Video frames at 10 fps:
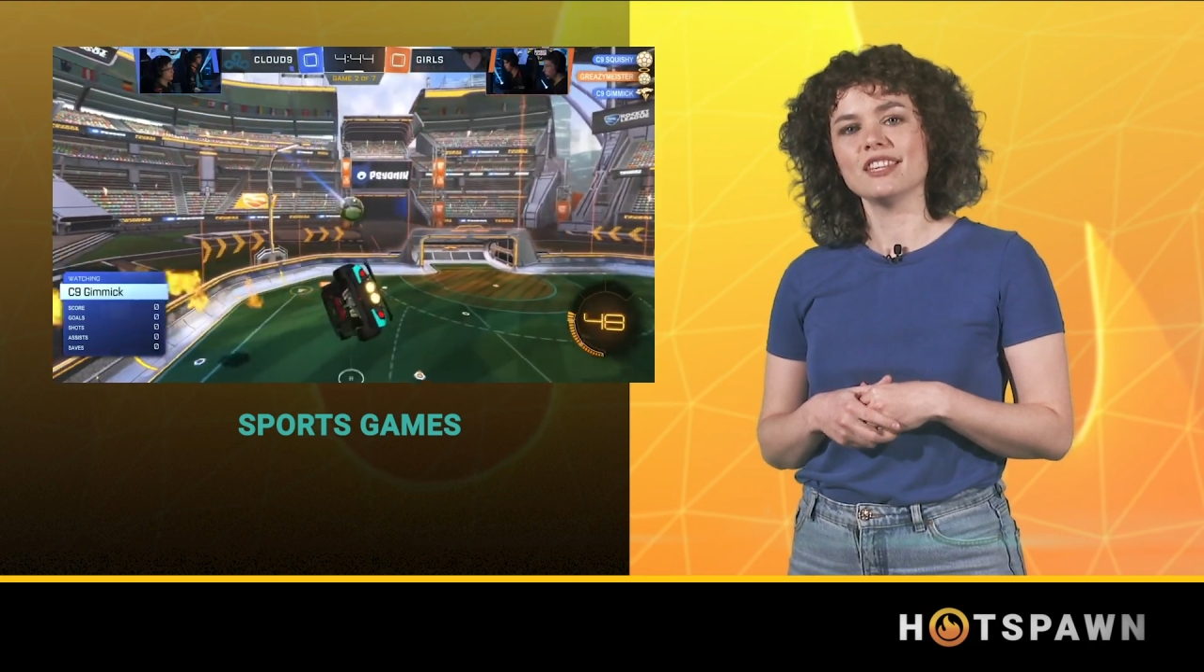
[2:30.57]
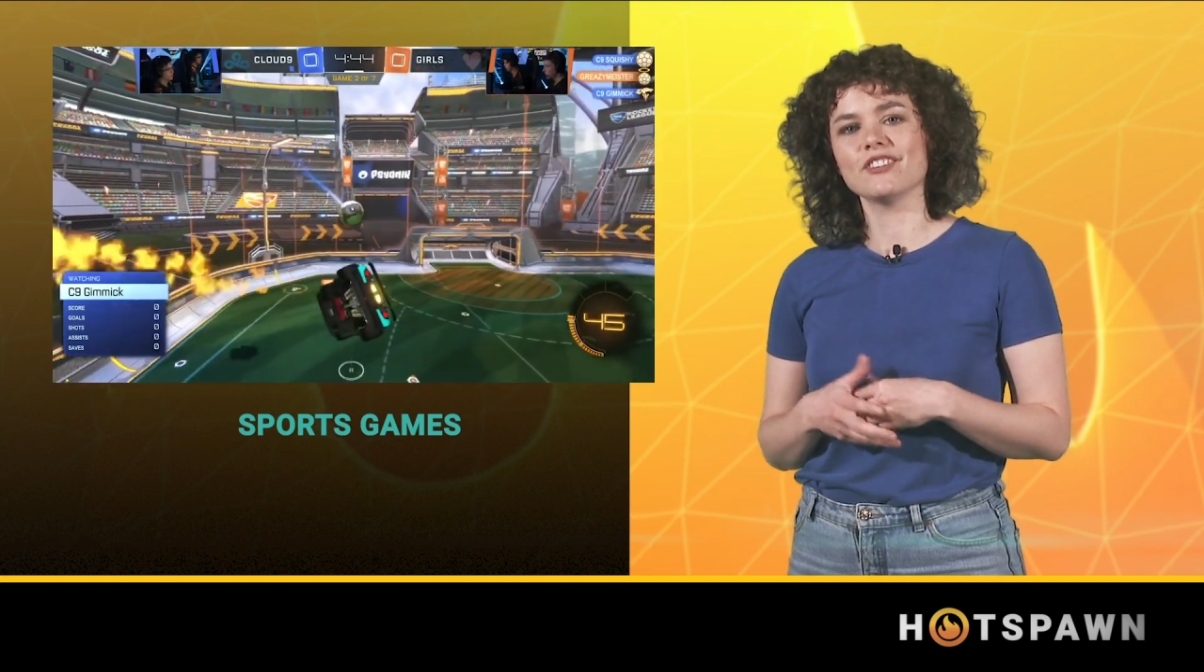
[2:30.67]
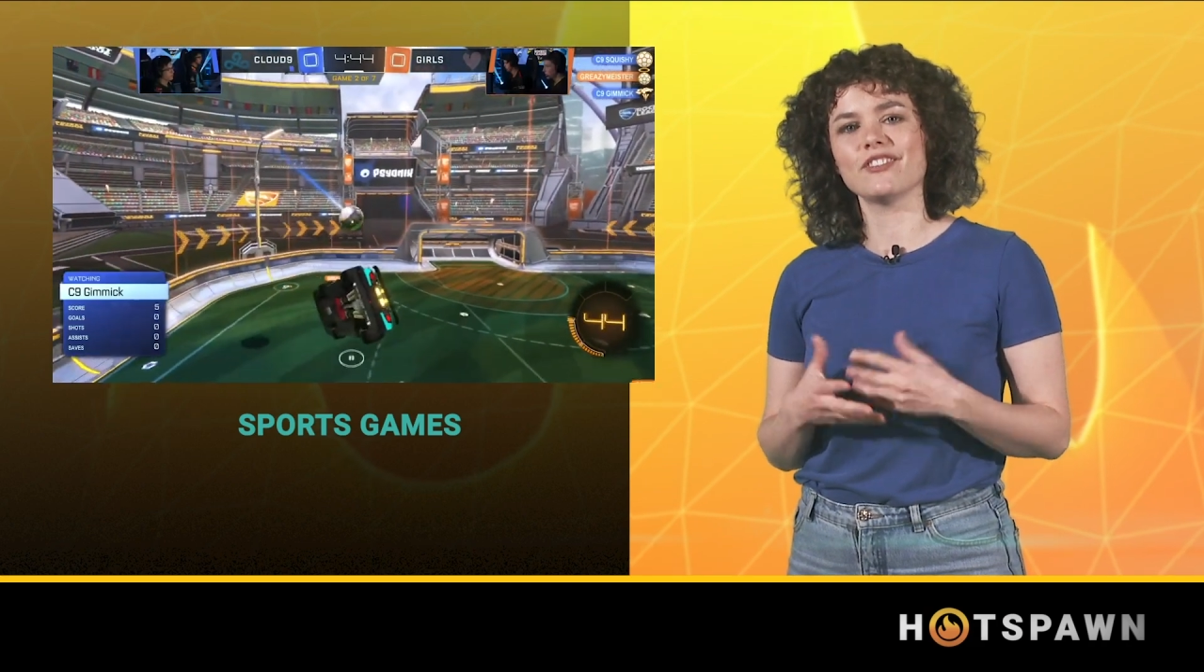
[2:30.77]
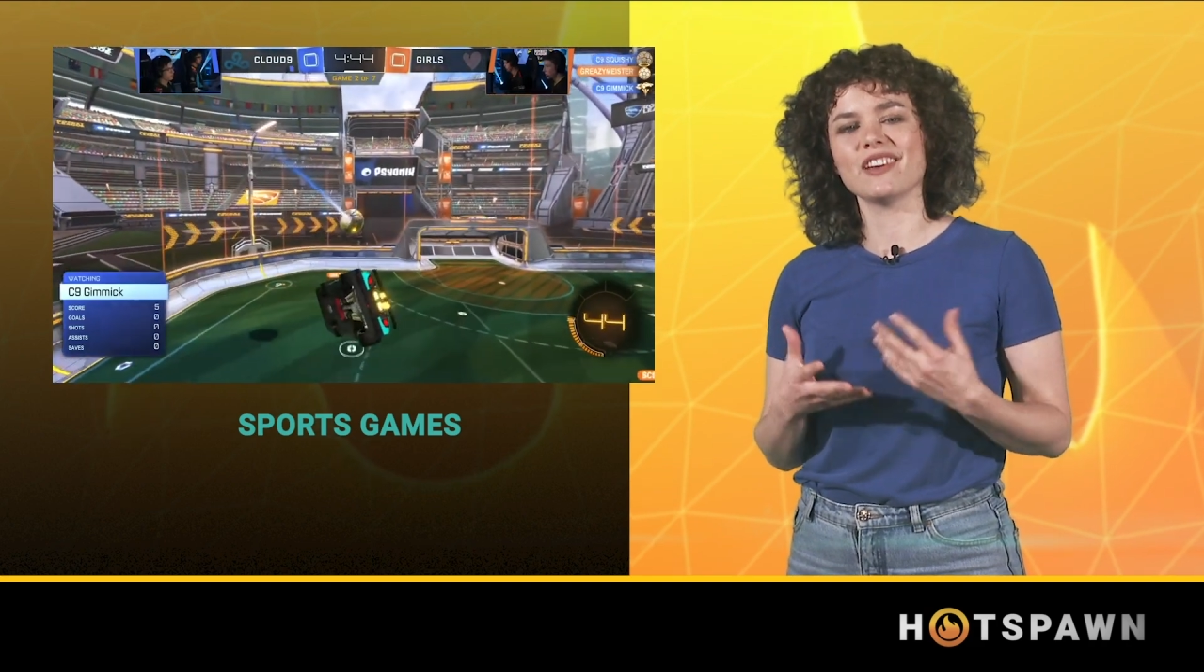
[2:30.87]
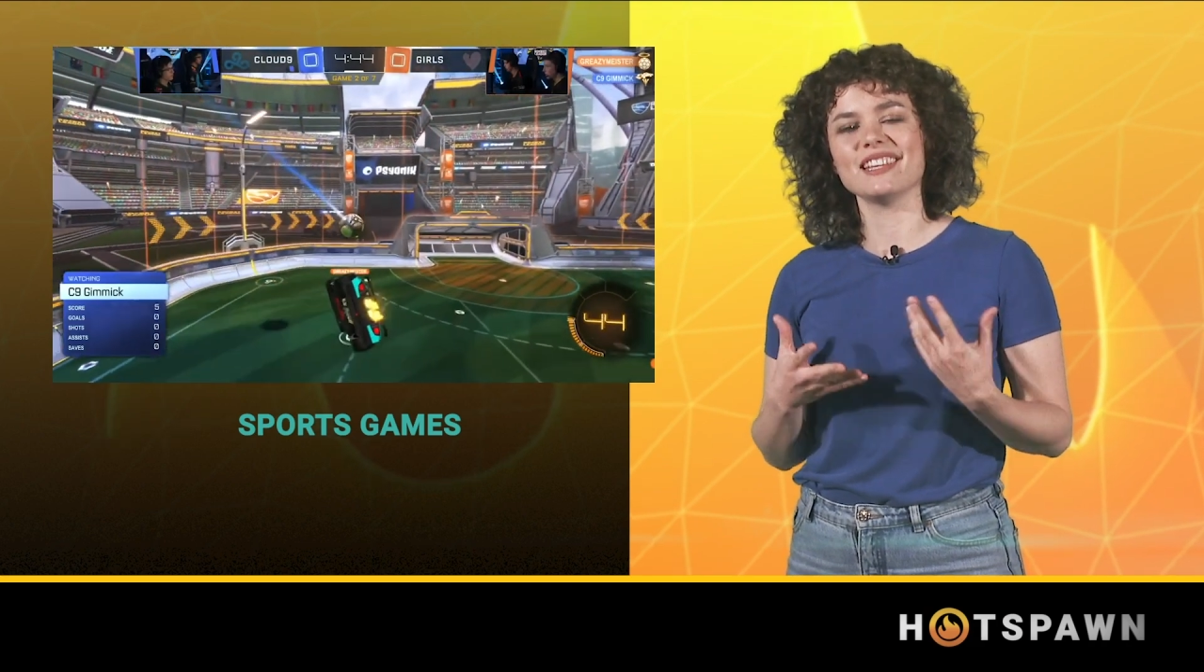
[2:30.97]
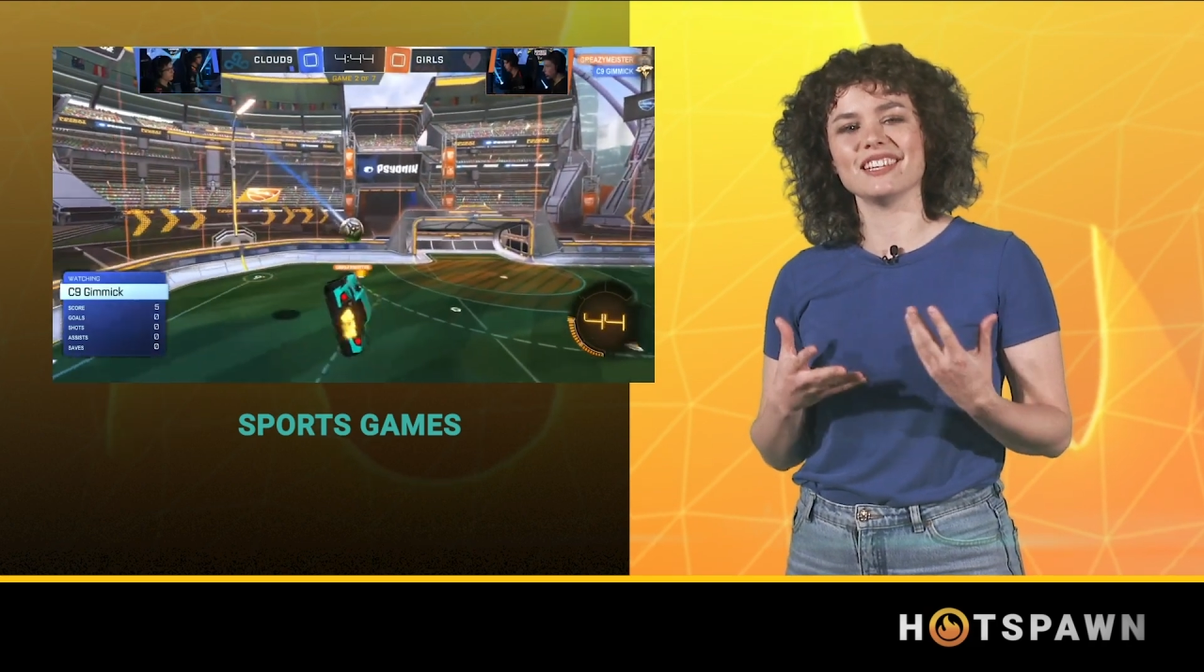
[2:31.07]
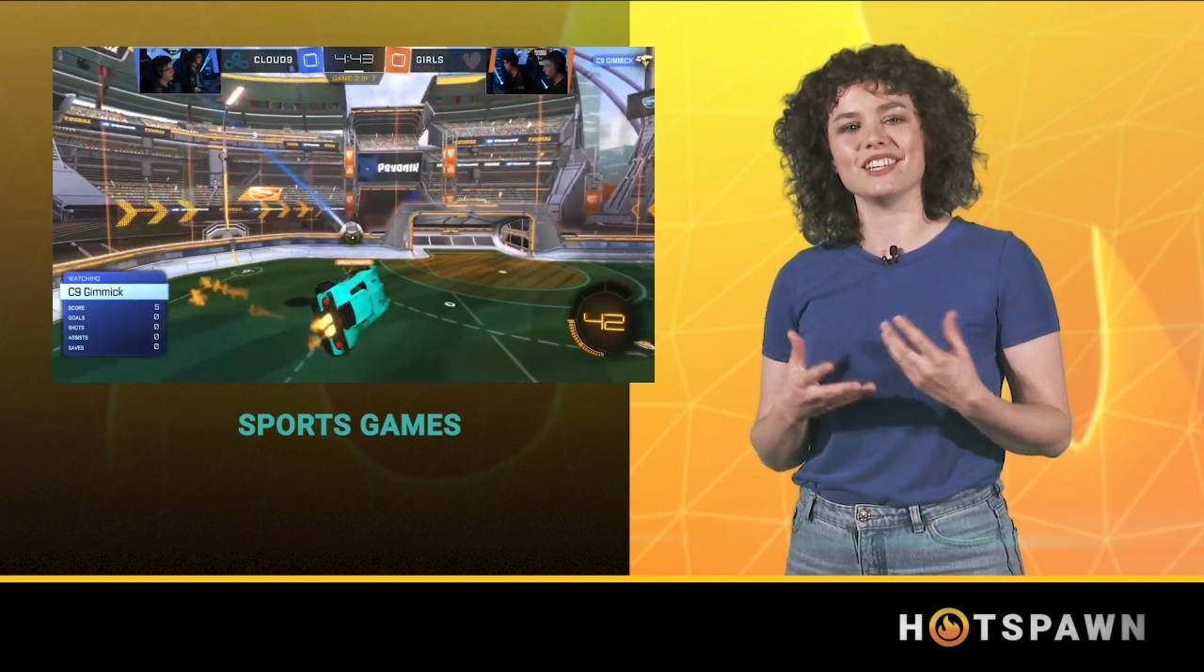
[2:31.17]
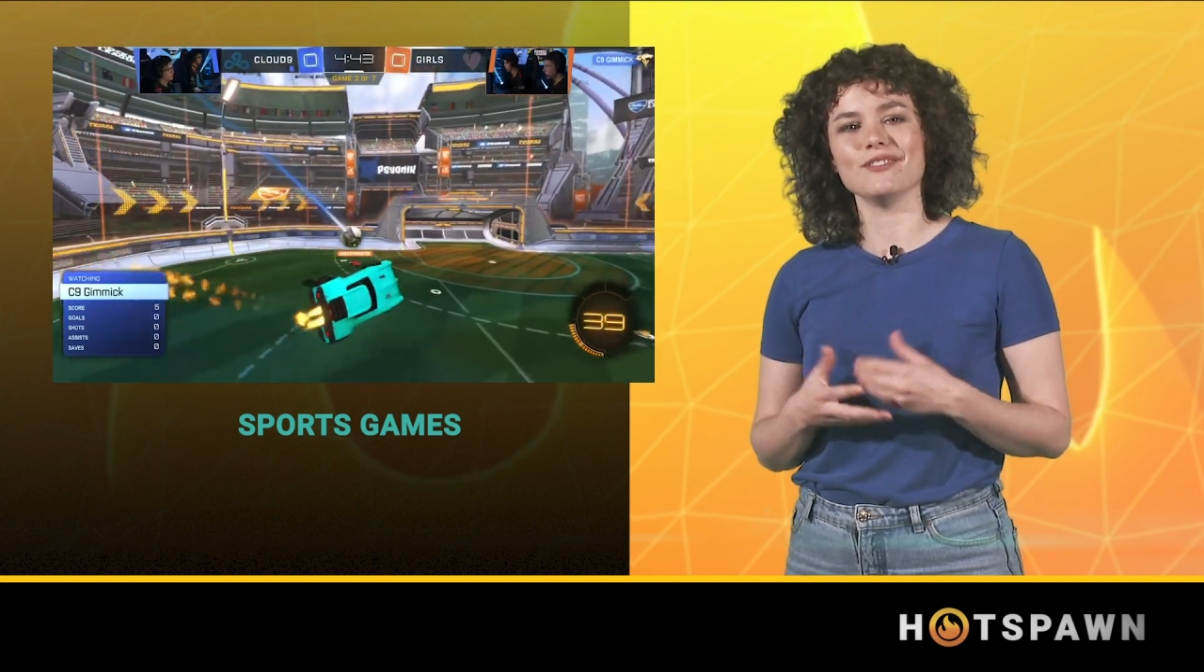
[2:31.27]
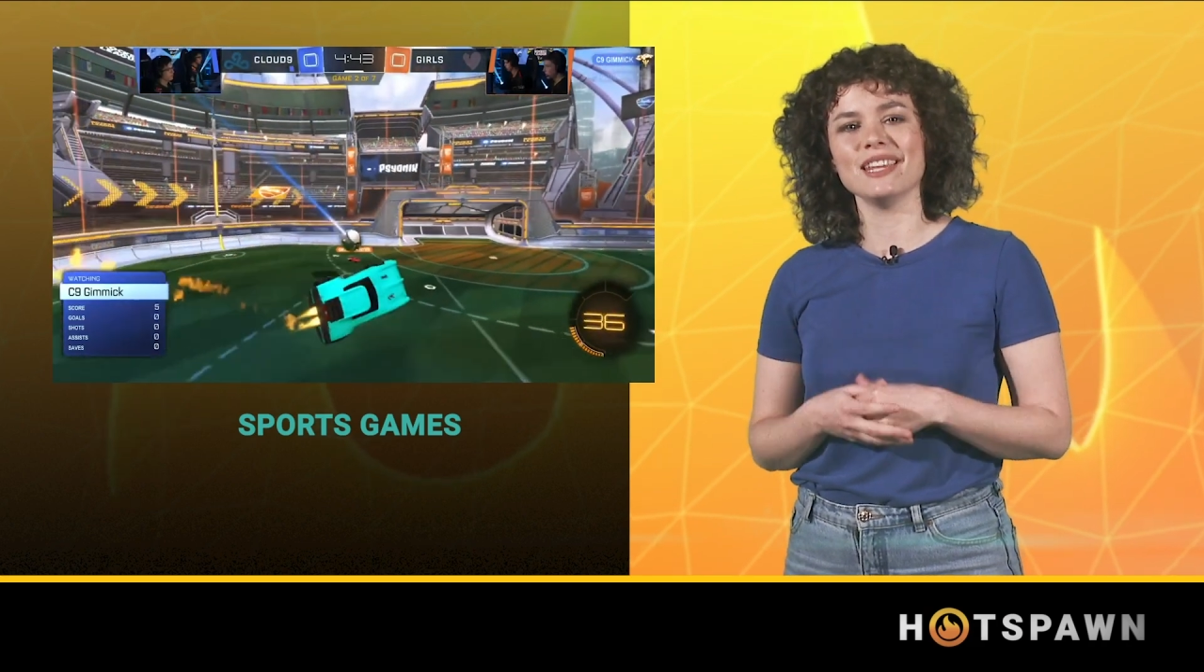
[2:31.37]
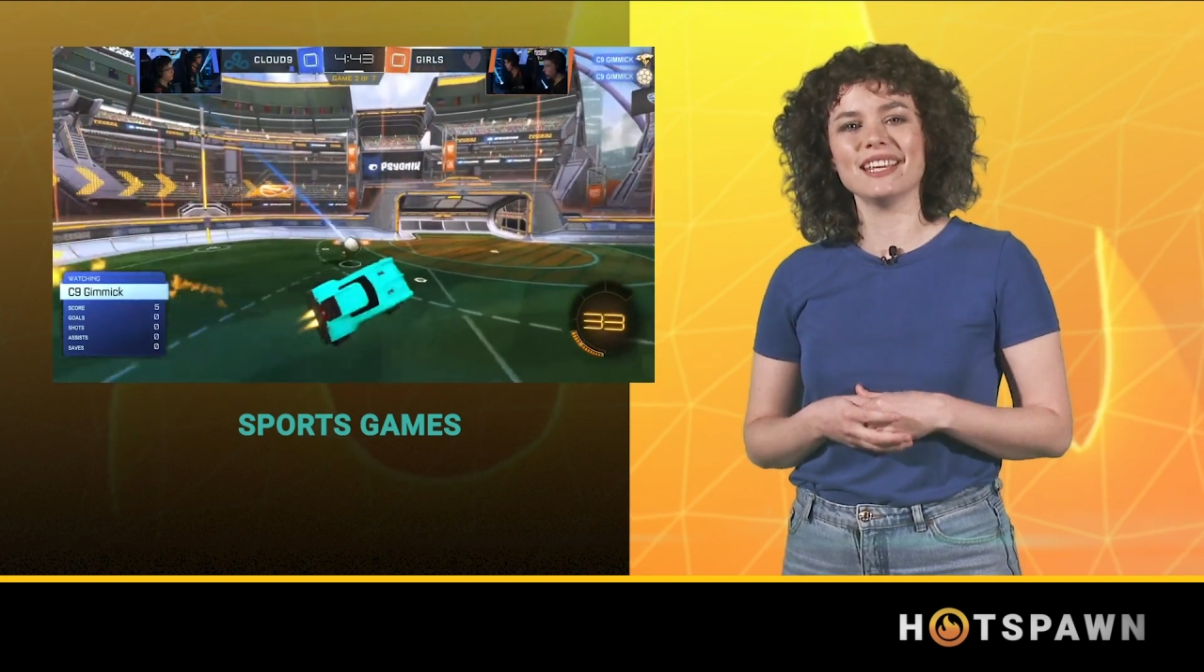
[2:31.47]
to create a
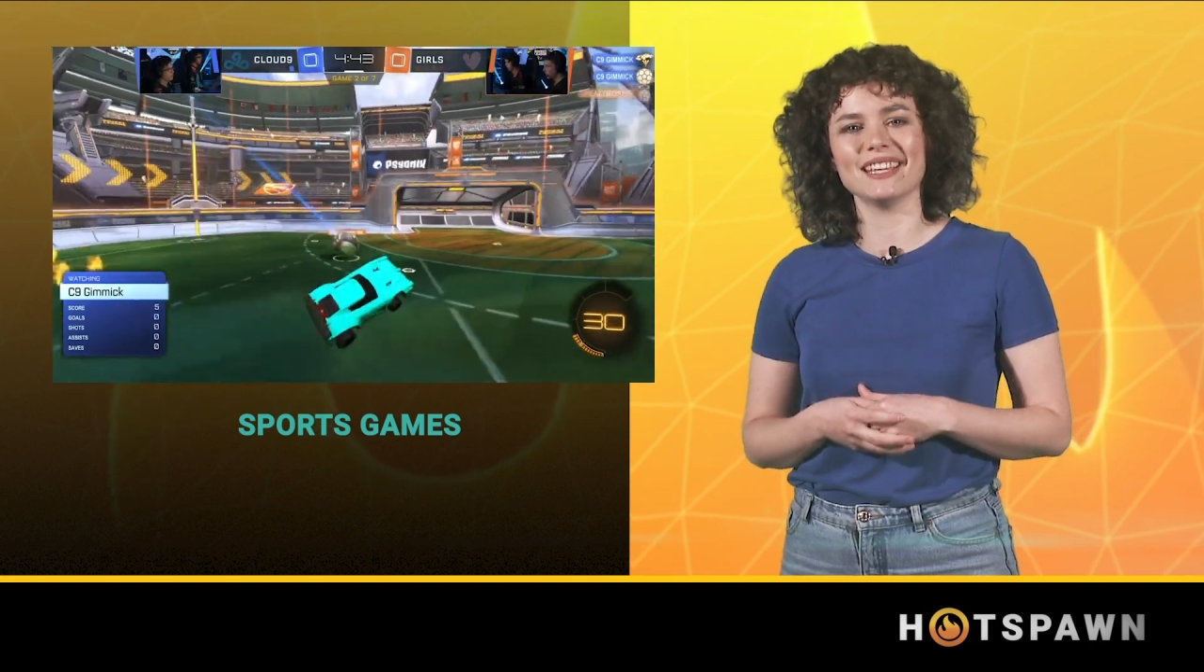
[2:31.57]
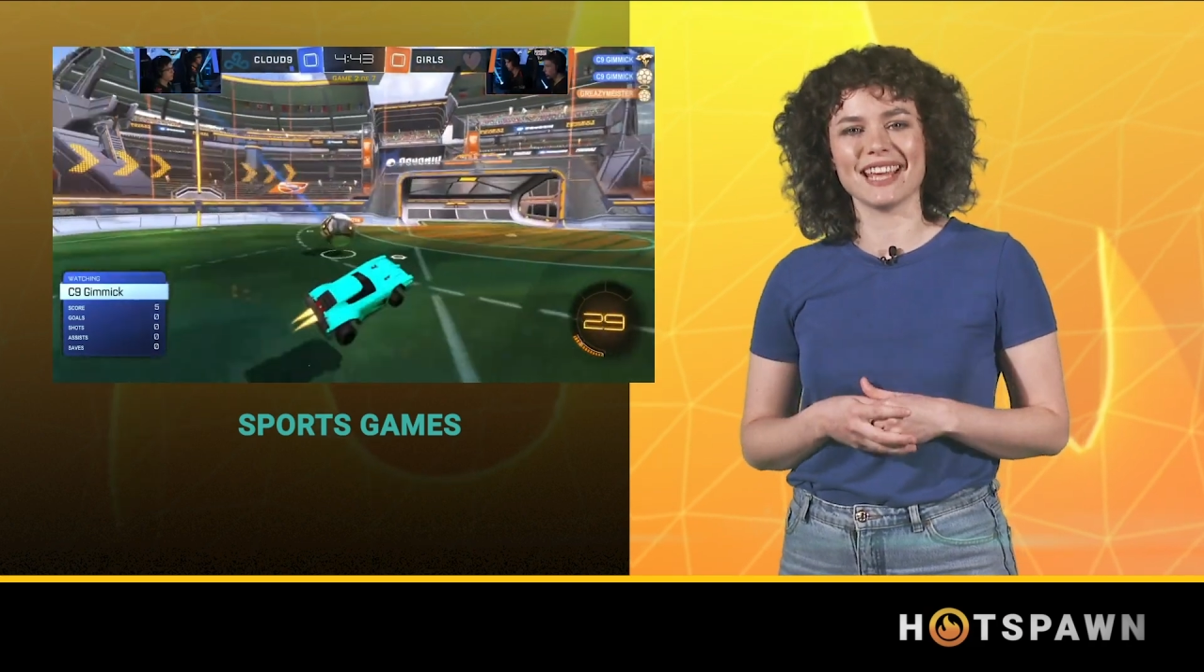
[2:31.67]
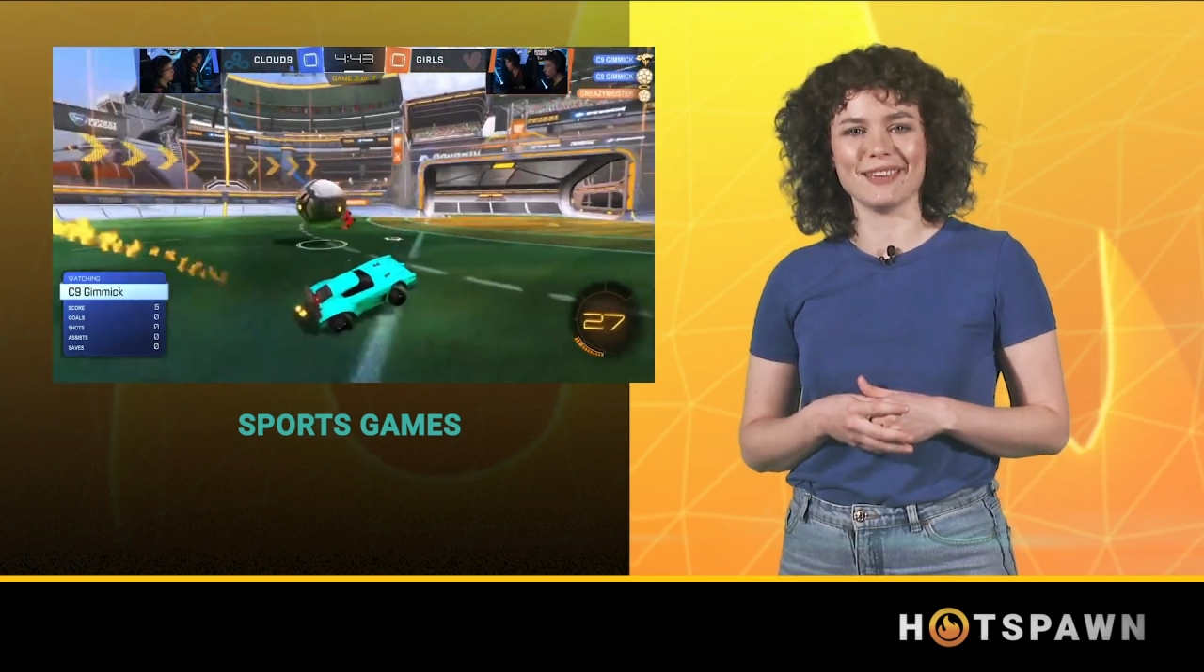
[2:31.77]
unique